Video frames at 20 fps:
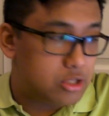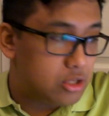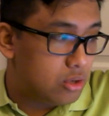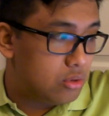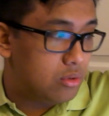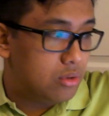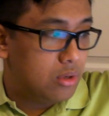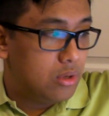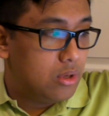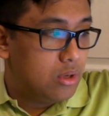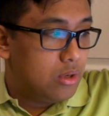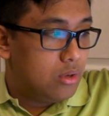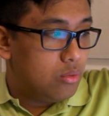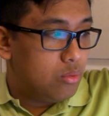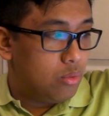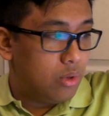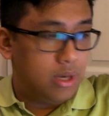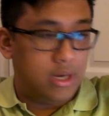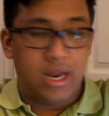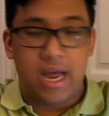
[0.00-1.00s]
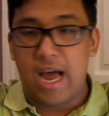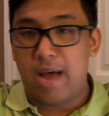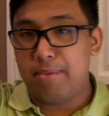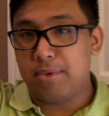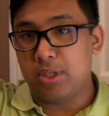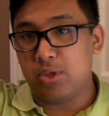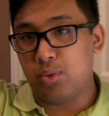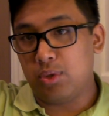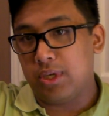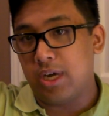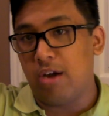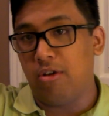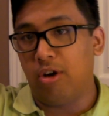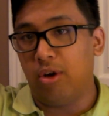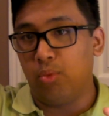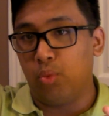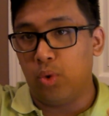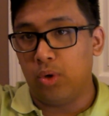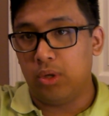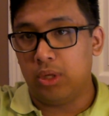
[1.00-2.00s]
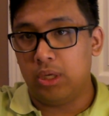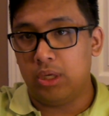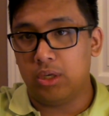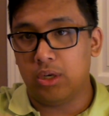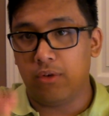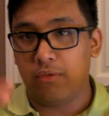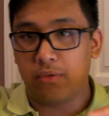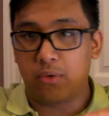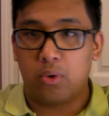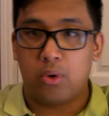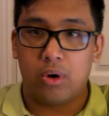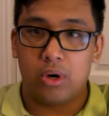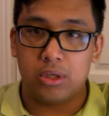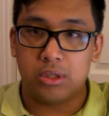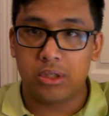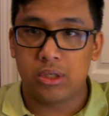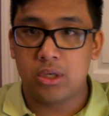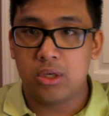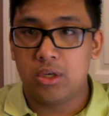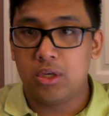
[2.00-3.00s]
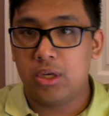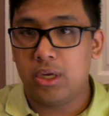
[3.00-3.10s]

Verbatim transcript: So, what happens with Tyron Woodley, of course,